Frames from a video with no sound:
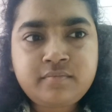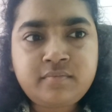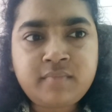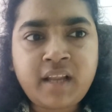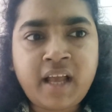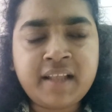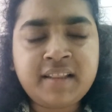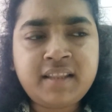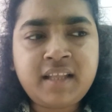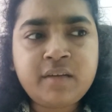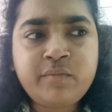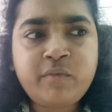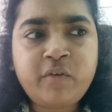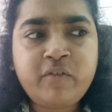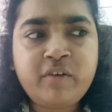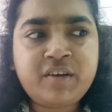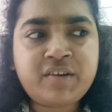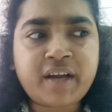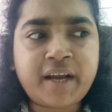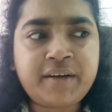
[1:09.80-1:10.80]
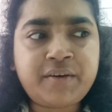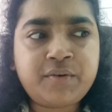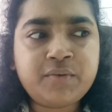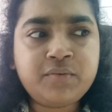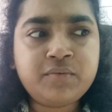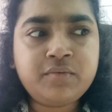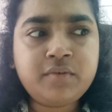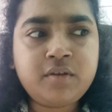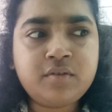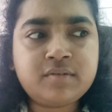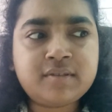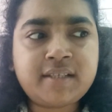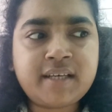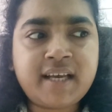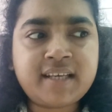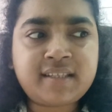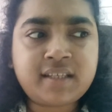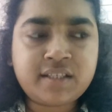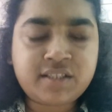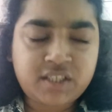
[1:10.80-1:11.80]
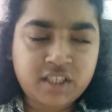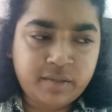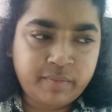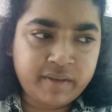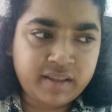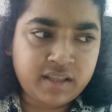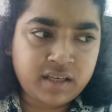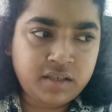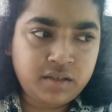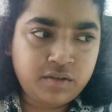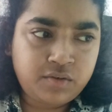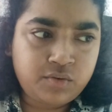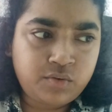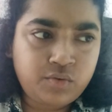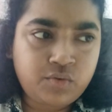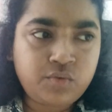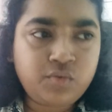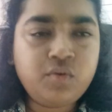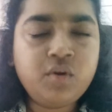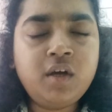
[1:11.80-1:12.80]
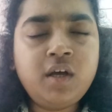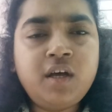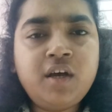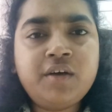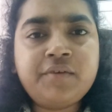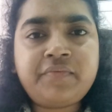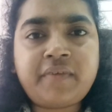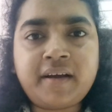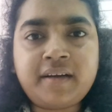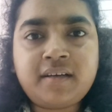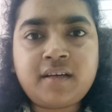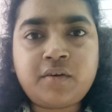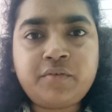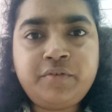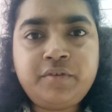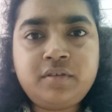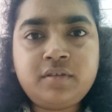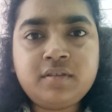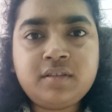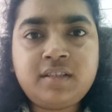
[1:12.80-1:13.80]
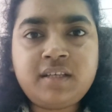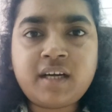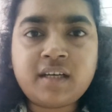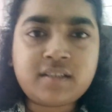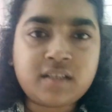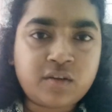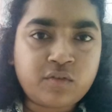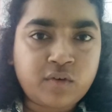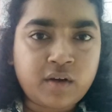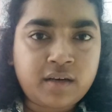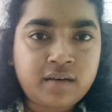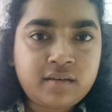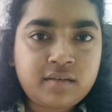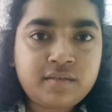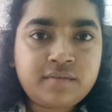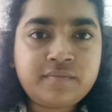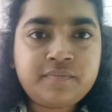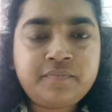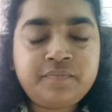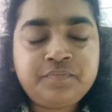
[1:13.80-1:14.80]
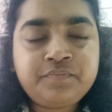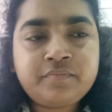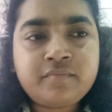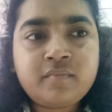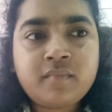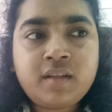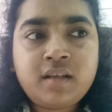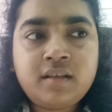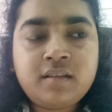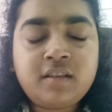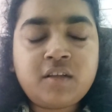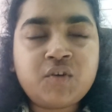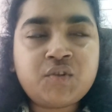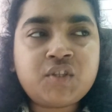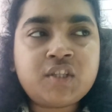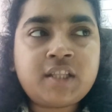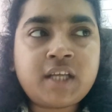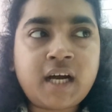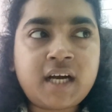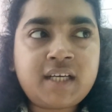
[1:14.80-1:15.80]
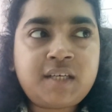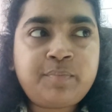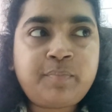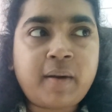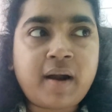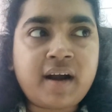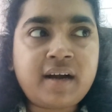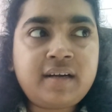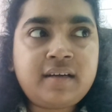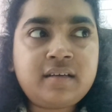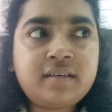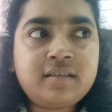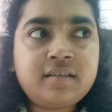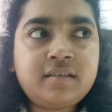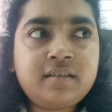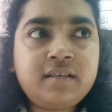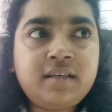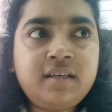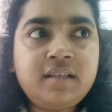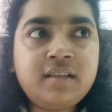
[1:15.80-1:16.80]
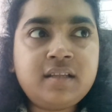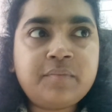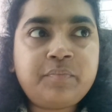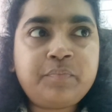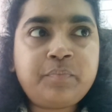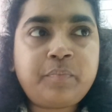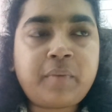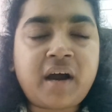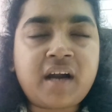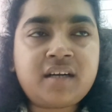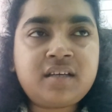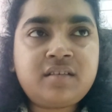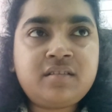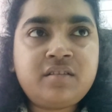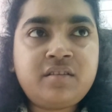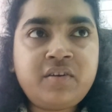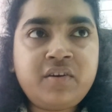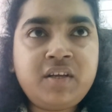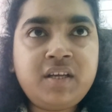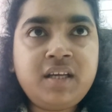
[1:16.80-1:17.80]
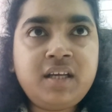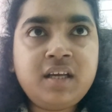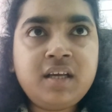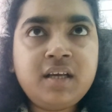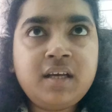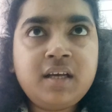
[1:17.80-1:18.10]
and then we will try to use the guess and check method to find out the other one. Now the third part, in the part 3,